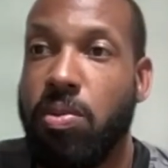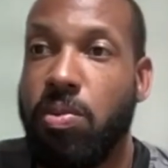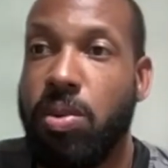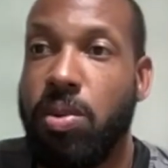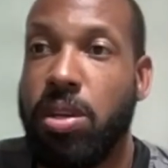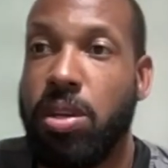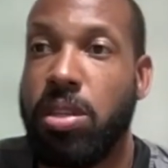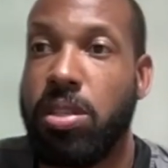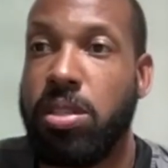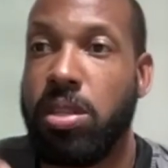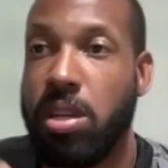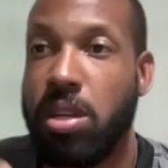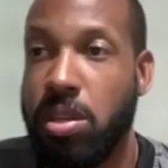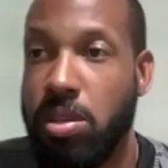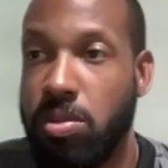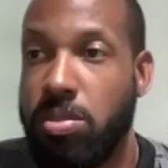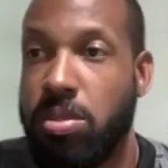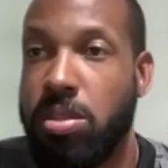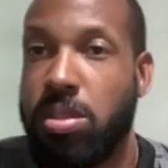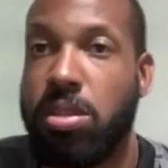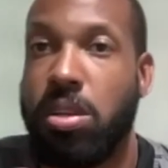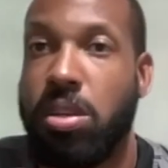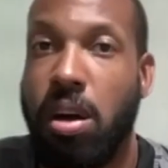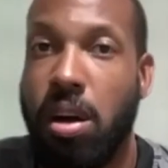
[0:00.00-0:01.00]
continued
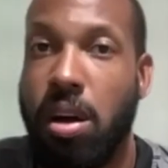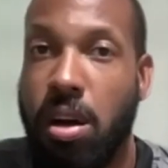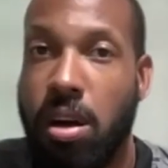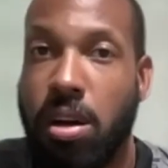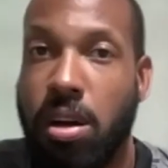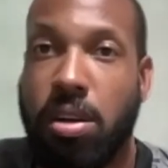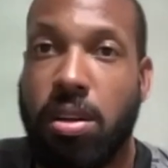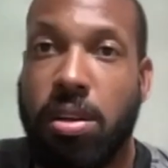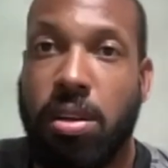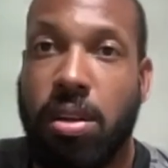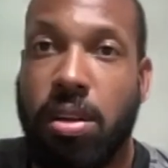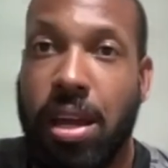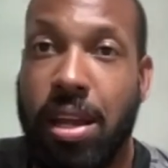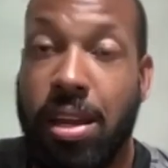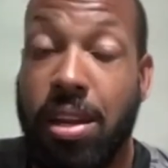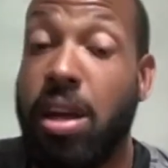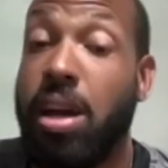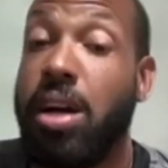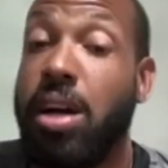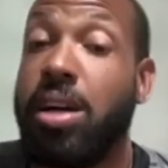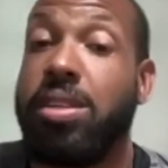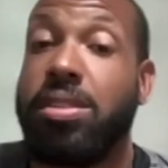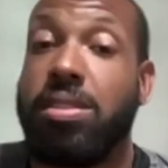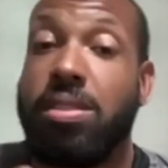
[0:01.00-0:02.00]
to talk ad
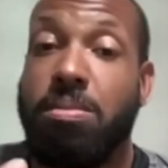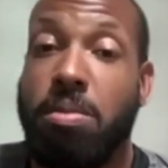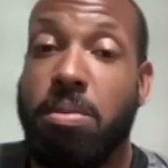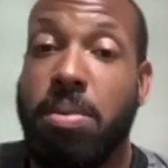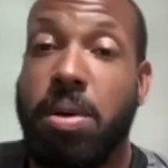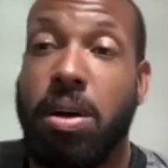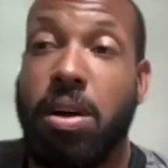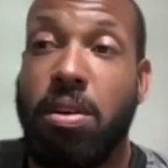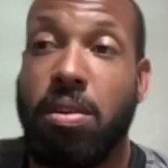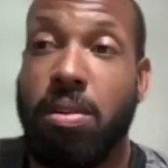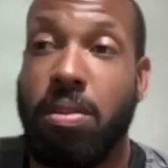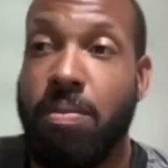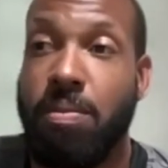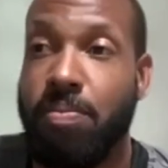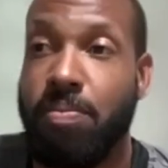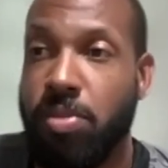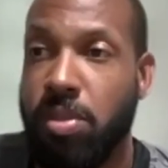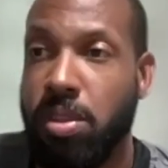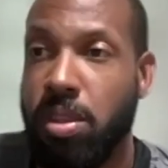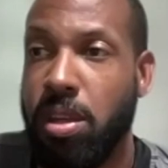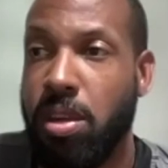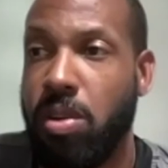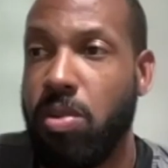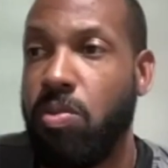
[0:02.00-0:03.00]
nauseum about
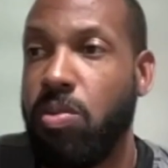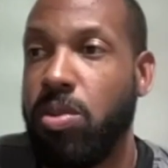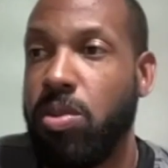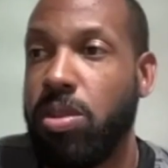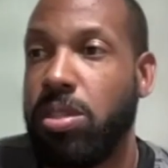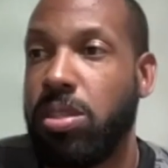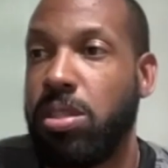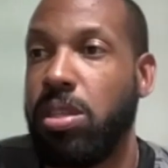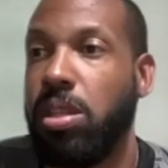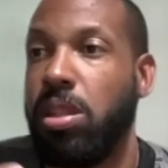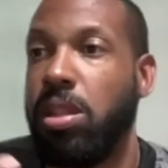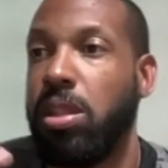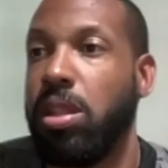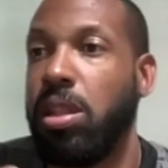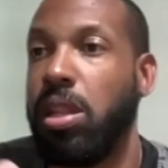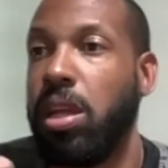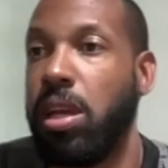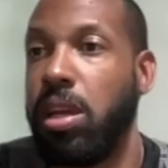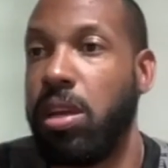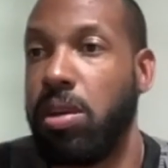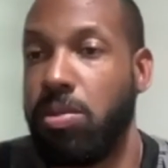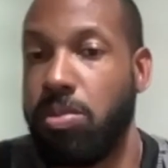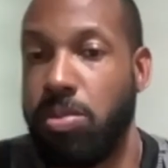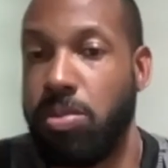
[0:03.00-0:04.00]
like, what's the
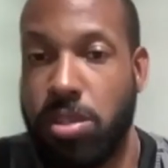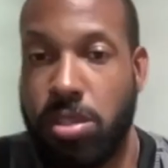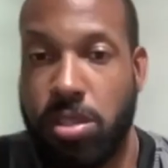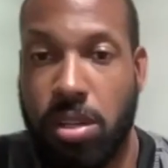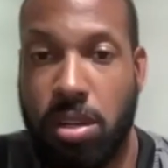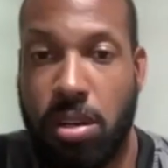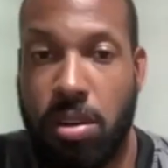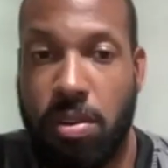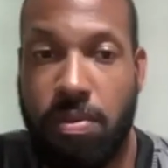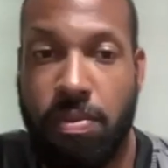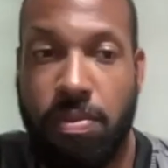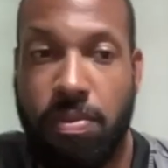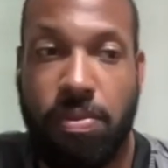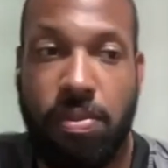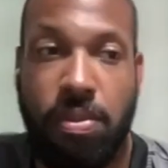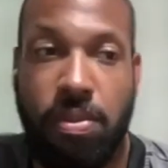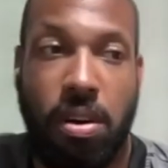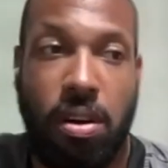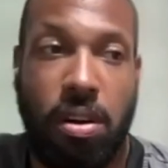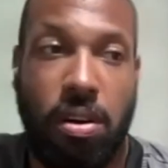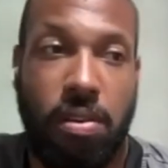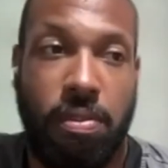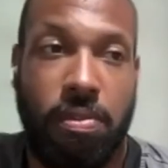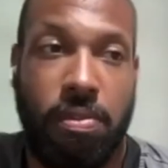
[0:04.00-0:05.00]
language of
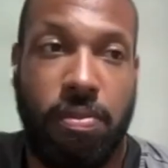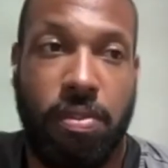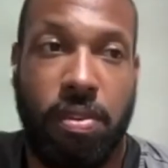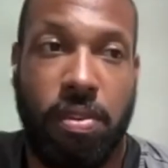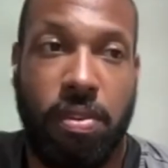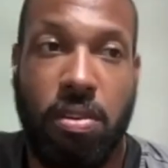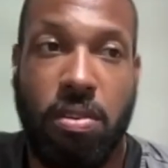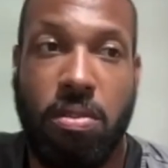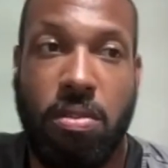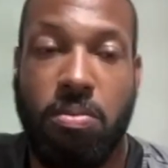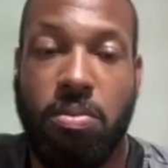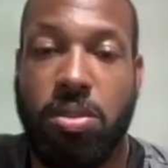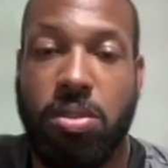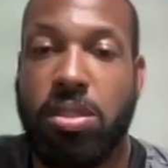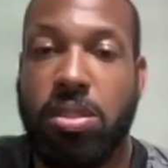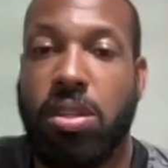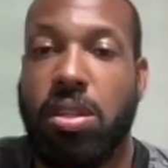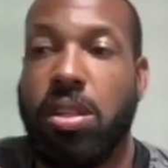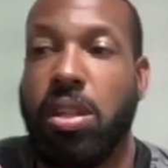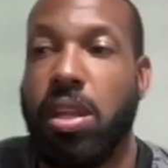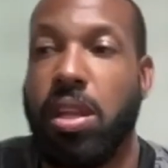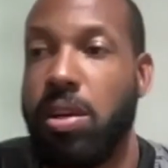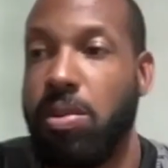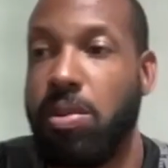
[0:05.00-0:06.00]
our film? What's
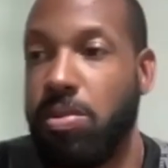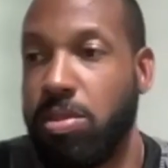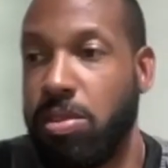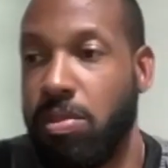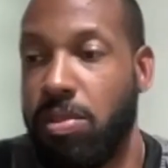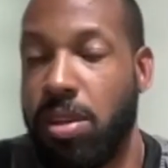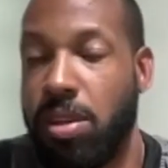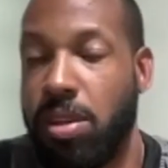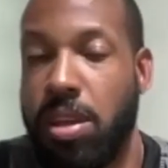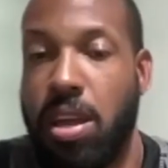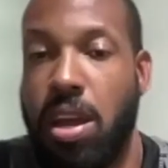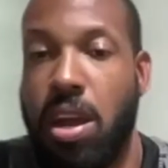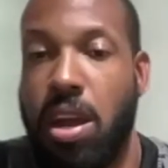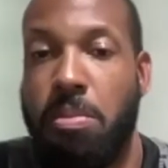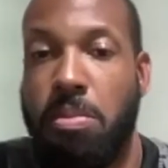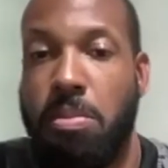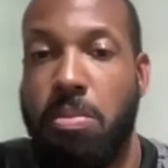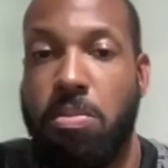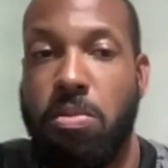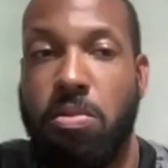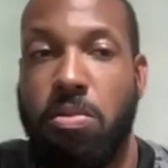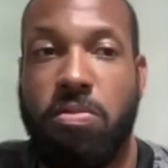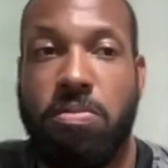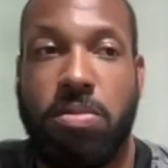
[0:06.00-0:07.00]
the language of the
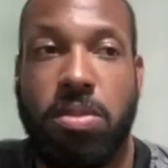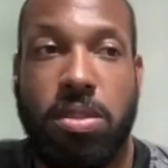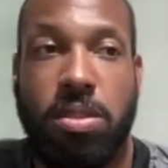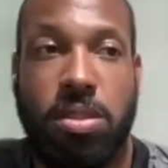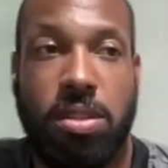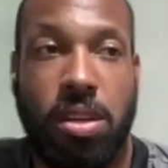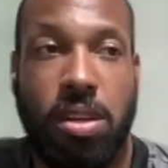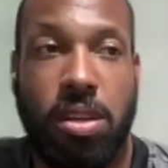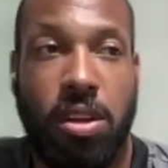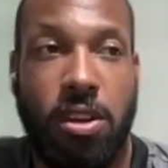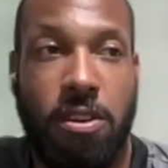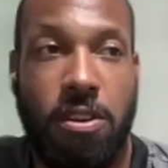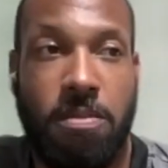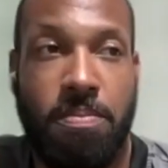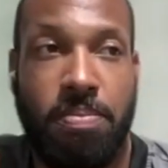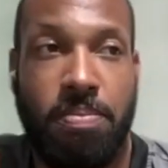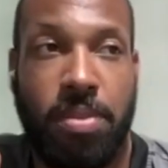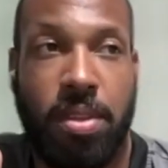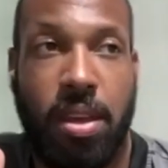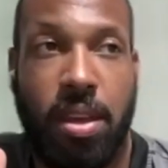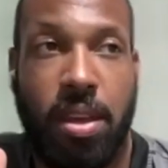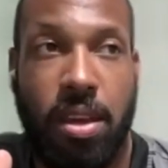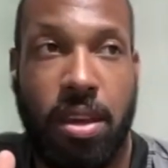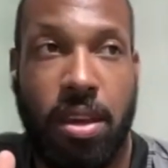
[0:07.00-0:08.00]
camera movements?
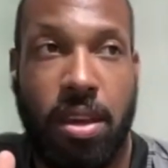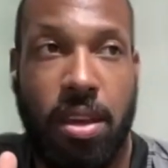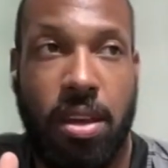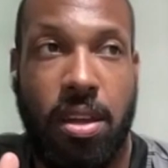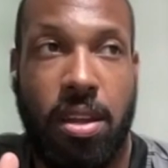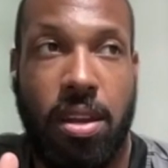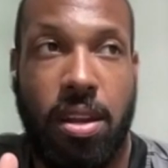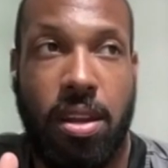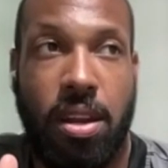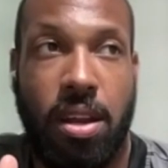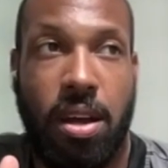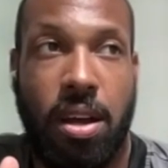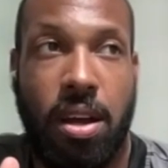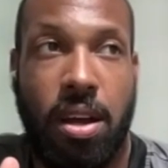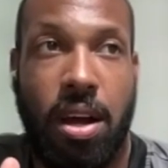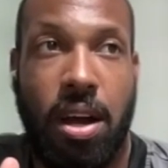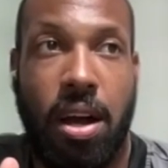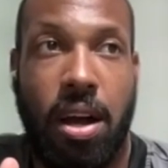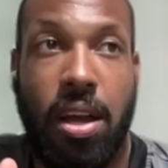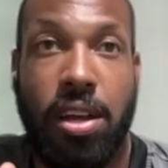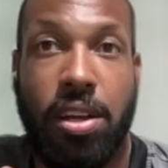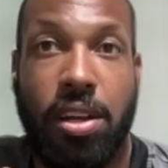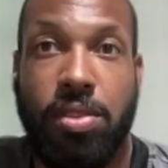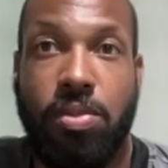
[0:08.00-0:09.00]
And
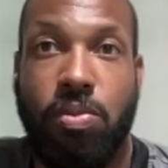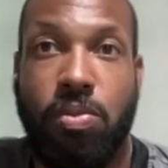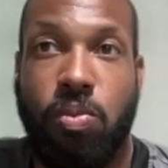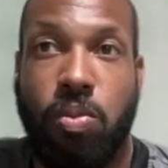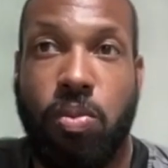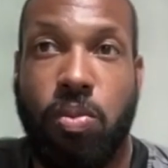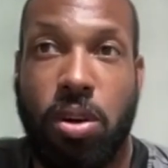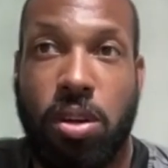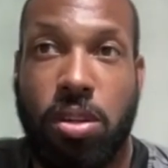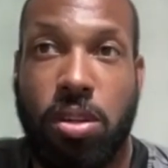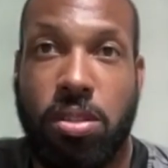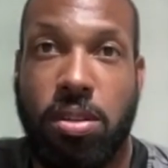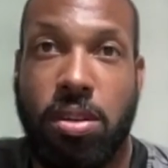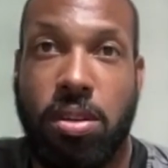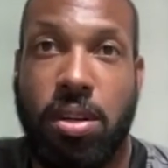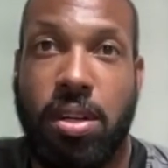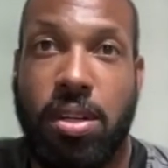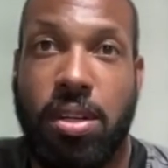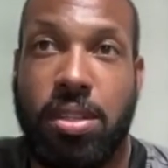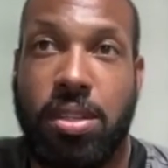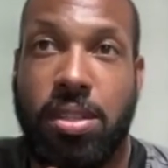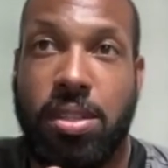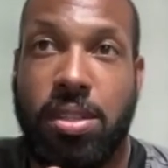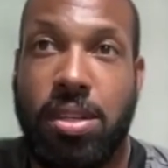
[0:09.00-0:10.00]
I had worked
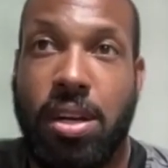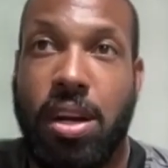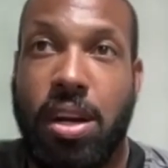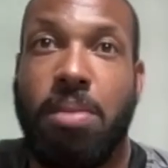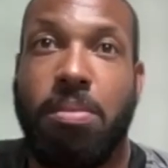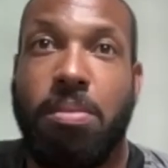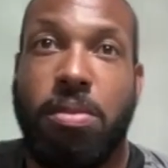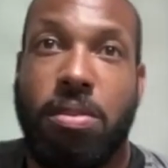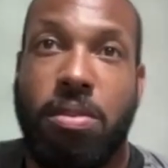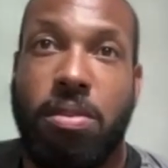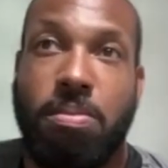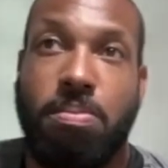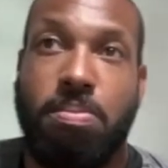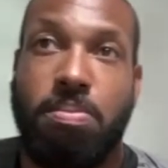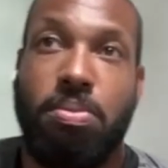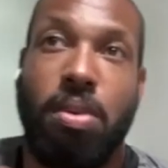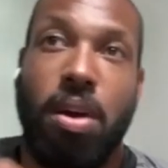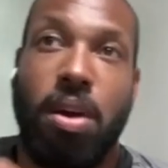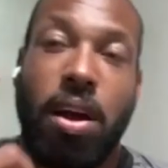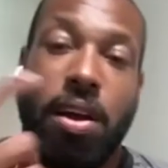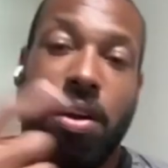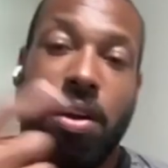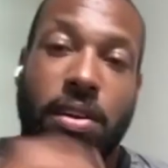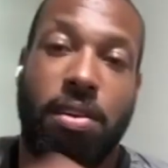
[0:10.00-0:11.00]
on Dahmer
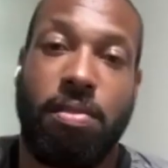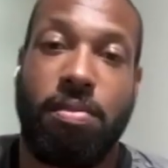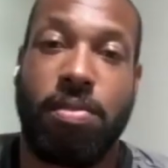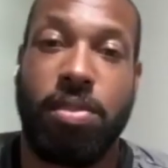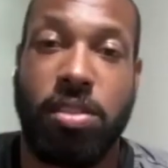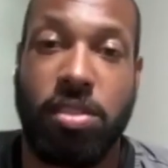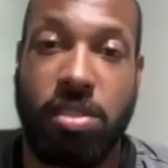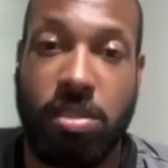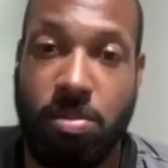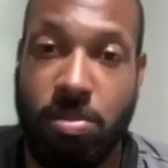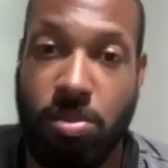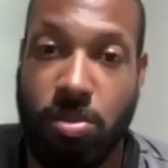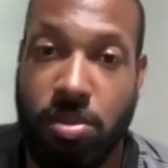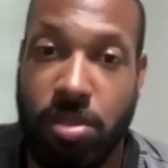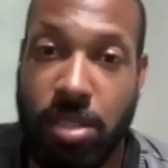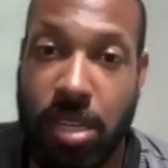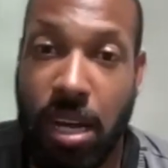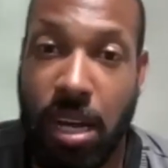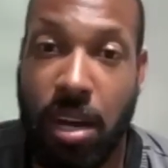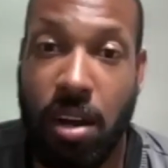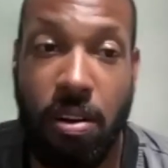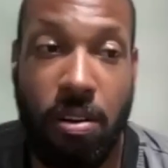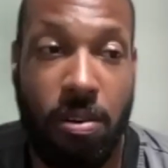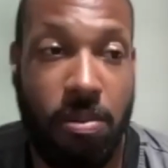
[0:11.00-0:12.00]
prior to Reasonable
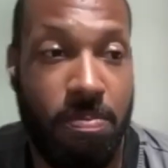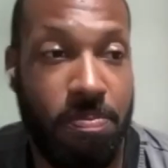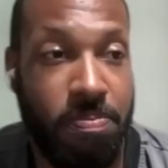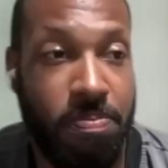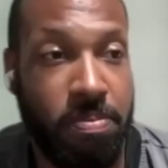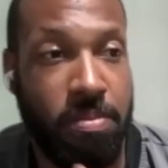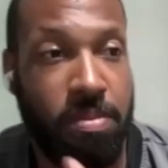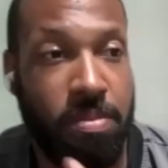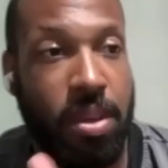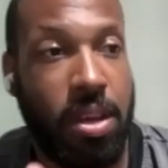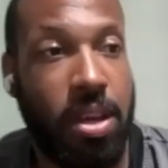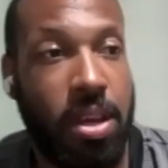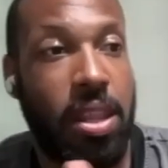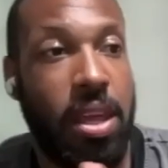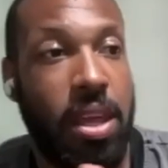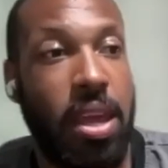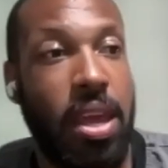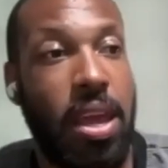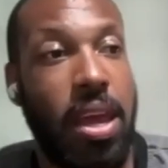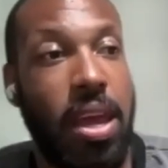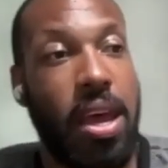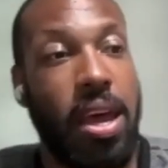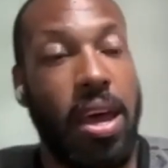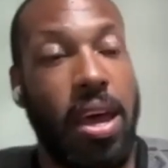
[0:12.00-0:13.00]
Doubt, and
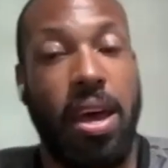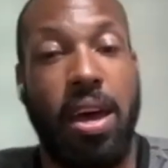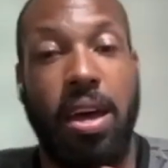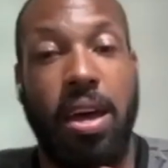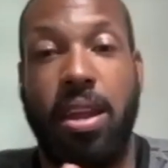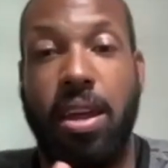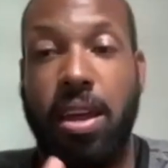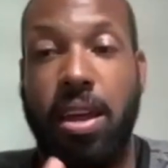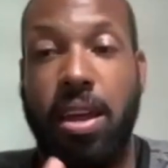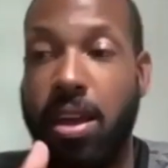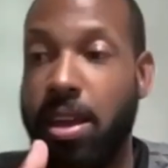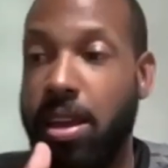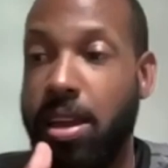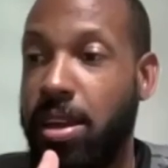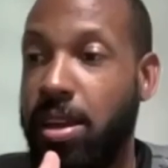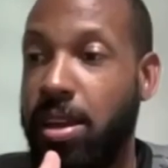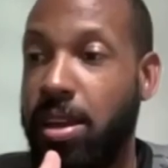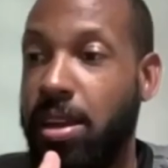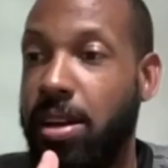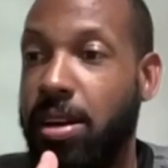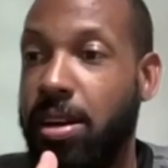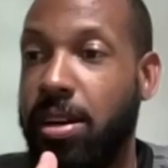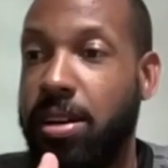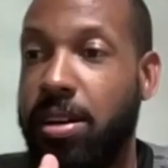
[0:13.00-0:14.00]
they had
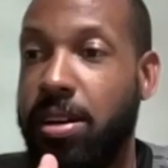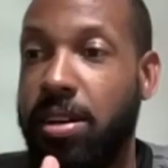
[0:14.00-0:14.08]
a